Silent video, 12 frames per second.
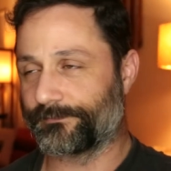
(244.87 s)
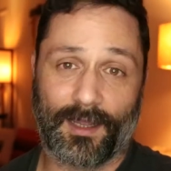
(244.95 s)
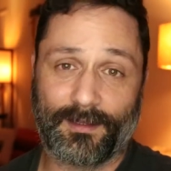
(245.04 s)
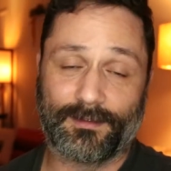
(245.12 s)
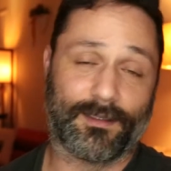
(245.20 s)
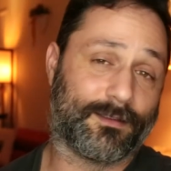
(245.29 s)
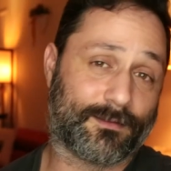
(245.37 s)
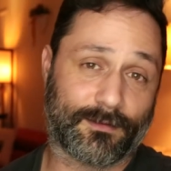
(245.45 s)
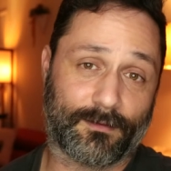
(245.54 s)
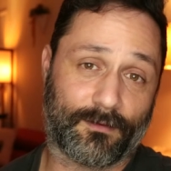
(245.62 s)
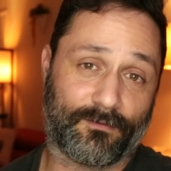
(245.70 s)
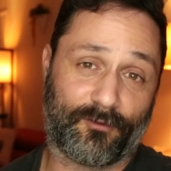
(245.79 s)
I think that
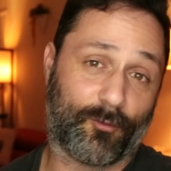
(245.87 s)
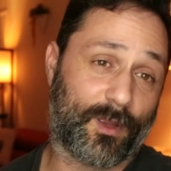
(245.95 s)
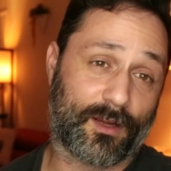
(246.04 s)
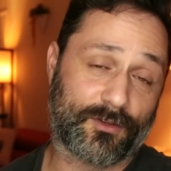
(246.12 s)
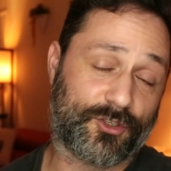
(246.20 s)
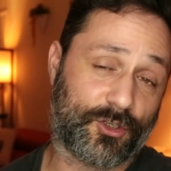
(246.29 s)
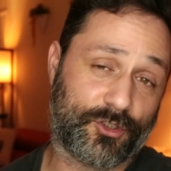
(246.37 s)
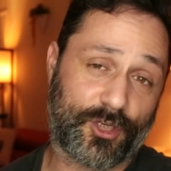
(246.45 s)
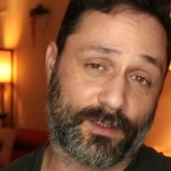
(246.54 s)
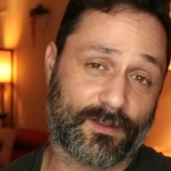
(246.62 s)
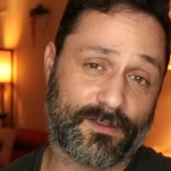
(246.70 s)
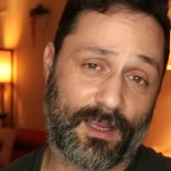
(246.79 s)
filmmakers should
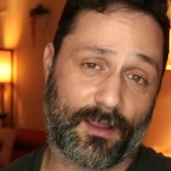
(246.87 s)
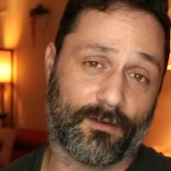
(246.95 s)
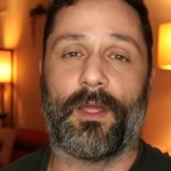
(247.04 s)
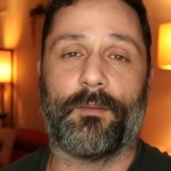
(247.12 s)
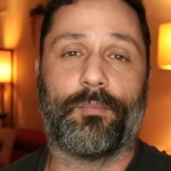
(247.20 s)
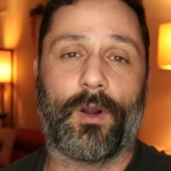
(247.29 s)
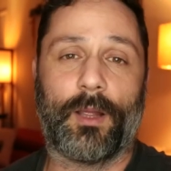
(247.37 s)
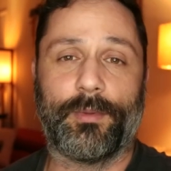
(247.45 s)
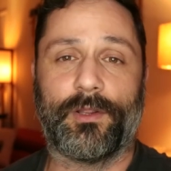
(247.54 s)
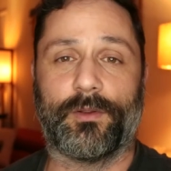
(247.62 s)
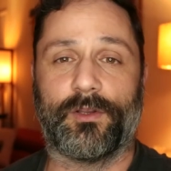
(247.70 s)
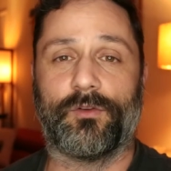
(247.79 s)
check this out. I'm
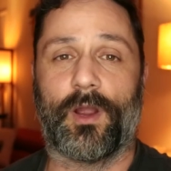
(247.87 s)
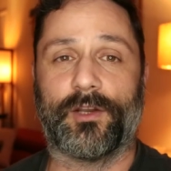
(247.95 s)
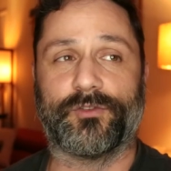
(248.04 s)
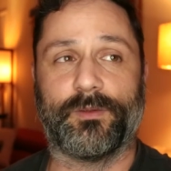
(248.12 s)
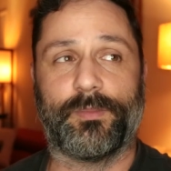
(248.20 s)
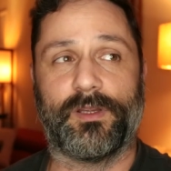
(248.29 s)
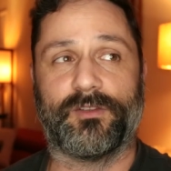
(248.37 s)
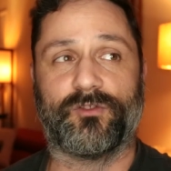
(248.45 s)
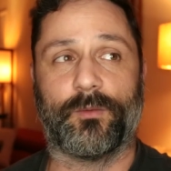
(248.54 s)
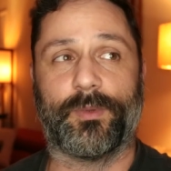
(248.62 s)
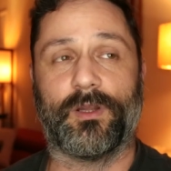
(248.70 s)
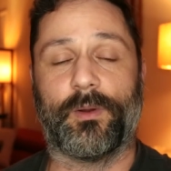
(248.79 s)
probably going to gradually be
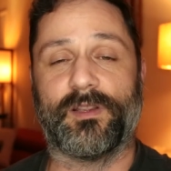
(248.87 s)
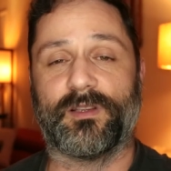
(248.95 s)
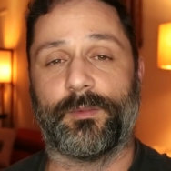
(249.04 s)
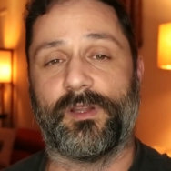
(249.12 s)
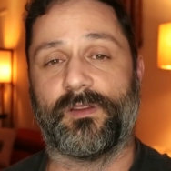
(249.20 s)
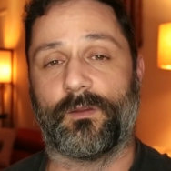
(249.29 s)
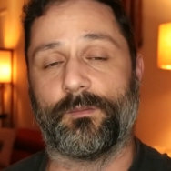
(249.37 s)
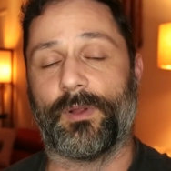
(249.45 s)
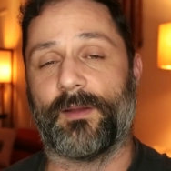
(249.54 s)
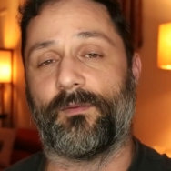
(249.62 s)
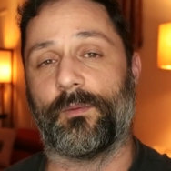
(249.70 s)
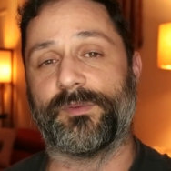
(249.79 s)
stripping away some of these other
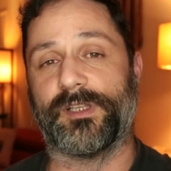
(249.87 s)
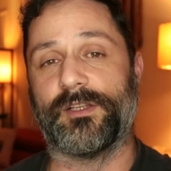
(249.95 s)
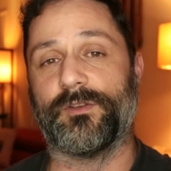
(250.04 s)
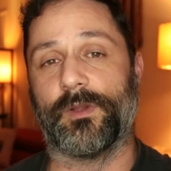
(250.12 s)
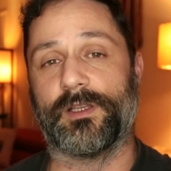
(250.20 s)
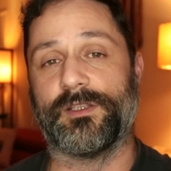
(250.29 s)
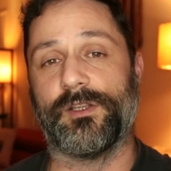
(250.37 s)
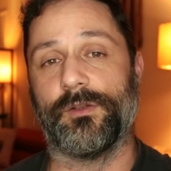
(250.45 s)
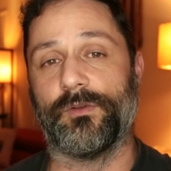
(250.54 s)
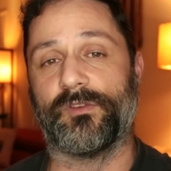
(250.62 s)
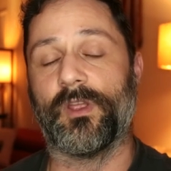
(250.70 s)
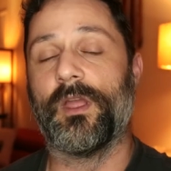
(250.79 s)
platforms that I do like to
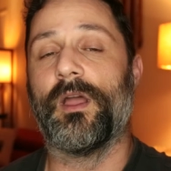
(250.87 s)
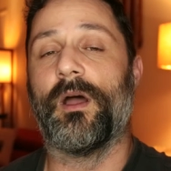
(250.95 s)
use,